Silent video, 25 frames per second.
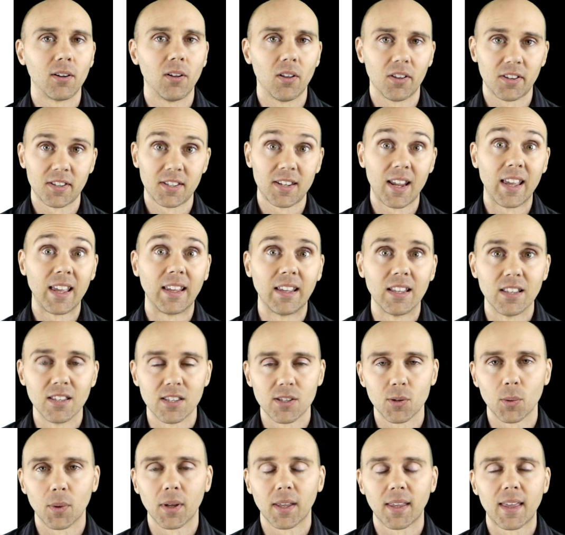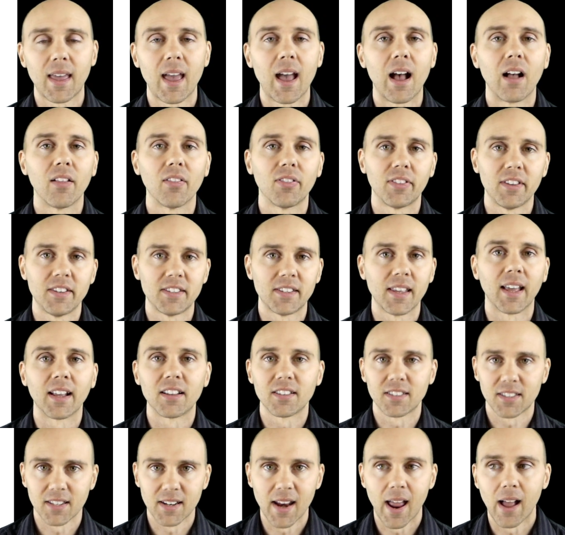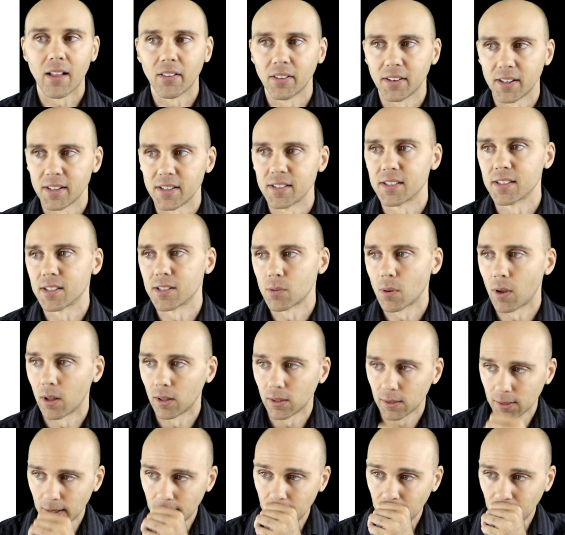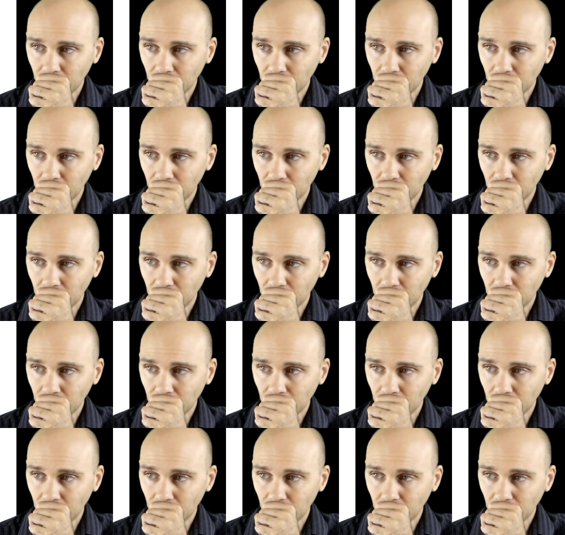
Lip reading: and costs take into account these externalities as well.